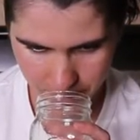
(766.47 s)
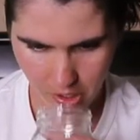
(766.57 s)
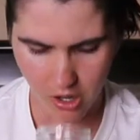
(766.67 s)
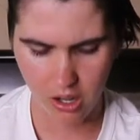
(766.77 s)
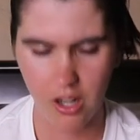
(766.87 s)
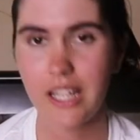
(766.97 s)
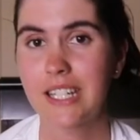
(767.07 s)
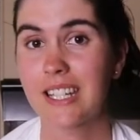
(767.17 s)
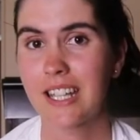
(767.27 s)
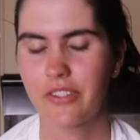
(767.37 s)
Oh, it
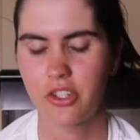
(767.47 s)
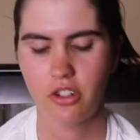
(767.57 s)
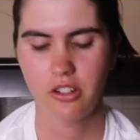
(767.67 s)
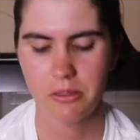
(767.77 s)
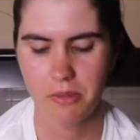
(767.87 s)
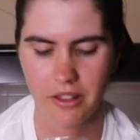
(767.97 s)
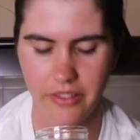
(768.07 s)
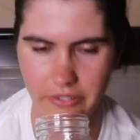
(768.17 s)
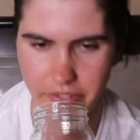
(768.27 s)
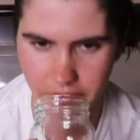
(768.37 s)
does have a strong smell of
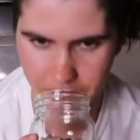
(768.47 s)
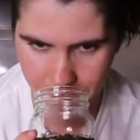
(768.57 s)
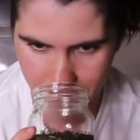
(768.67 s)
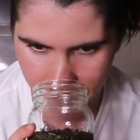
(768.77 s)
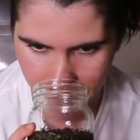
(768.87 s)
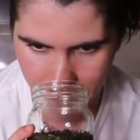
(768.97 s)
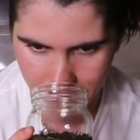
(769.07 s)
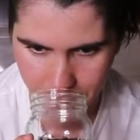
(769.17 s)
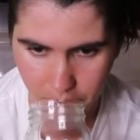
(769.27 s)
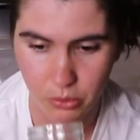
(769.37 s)
lavender.
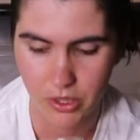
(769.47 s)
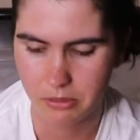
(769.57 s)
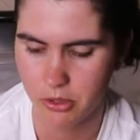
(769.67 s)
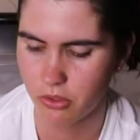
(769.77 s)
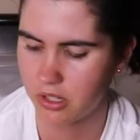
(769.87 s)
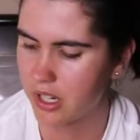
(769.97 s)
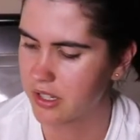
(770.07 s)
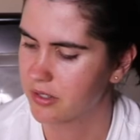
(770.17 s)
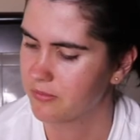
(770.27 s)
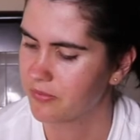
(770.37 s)
Oh, it smells really
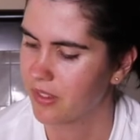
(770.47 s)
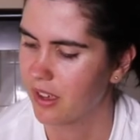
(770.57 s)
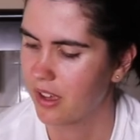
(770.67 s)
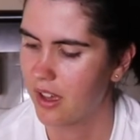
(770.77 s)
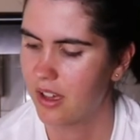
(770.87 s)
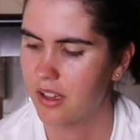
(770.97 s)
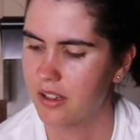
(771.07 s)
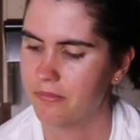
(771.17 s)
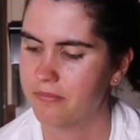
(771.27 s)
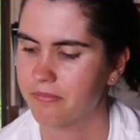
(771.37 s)
nice.
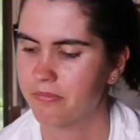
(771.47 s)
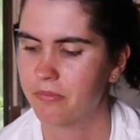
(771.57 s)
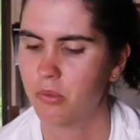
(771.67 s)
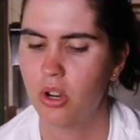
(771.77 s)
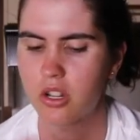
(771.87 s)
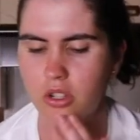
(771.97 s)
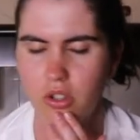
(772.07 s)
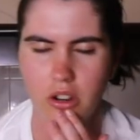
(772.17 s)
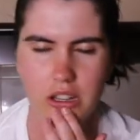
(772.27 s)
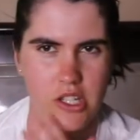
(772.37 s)
Not as
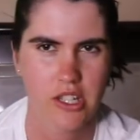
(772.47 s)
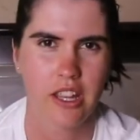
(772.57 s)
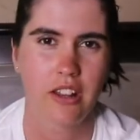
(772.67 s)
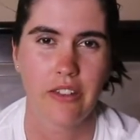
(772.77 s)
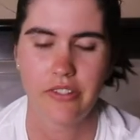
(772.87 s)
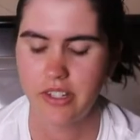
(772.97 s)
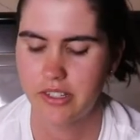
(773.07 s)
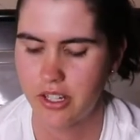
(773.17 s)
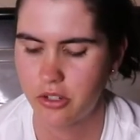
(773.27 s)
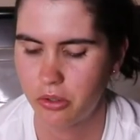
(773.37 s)
strong as, say, your lavender
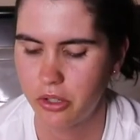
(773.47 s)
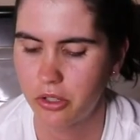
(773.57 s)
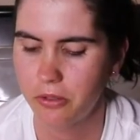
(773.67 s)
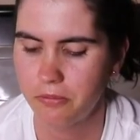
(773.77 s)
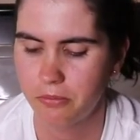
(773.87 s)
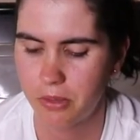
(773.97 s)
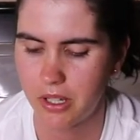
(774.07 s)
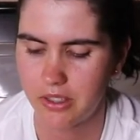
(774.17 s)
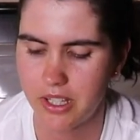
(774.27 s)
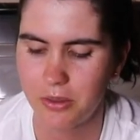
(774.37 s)
essential oil,
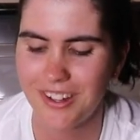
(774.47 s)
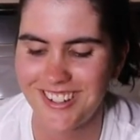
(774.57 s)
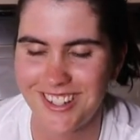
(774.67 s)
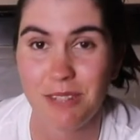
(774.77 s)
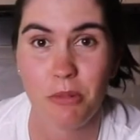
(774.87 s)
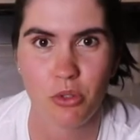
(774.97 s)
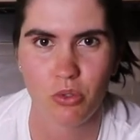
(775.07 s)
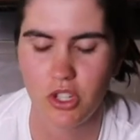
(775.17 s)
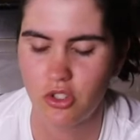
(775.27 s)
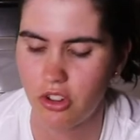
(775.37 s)
but this one just smells
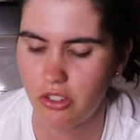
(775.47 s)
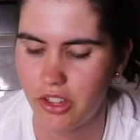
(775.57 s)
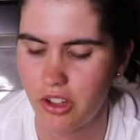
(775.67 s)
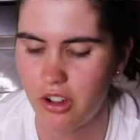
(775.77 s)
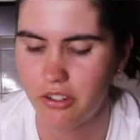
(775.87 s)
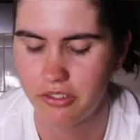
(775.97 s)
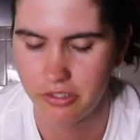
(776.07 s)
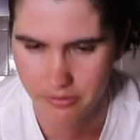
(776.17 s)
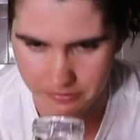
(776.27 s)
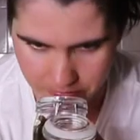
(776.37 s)
really strongly
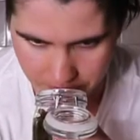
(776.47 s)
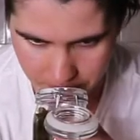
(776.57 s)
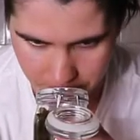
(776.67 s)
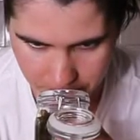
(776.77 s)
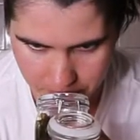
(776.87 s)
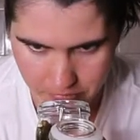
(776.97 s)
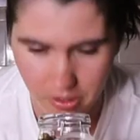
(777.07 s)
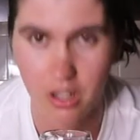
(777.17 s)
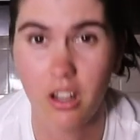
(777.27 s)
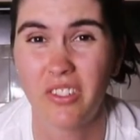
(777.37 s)
of
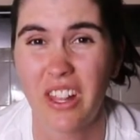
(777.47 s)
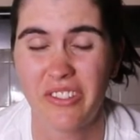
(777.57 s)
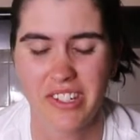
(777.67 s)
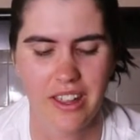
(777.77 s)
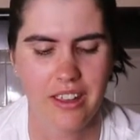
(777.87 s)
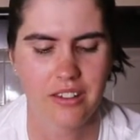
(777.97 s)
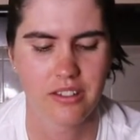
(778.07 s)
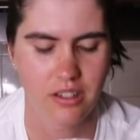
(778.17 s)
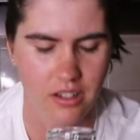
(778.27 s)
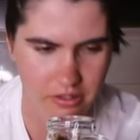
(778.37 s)
lavender
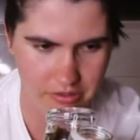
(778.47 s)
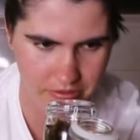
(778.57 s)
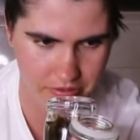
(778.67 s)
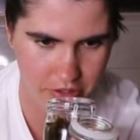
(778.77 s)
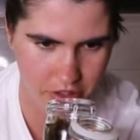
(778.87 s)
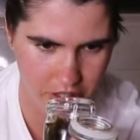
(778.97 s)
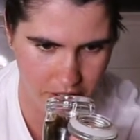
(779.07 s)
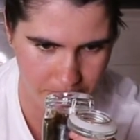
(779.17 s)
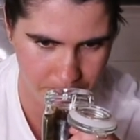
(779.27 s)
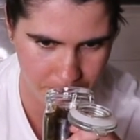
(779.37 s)
and of vodka.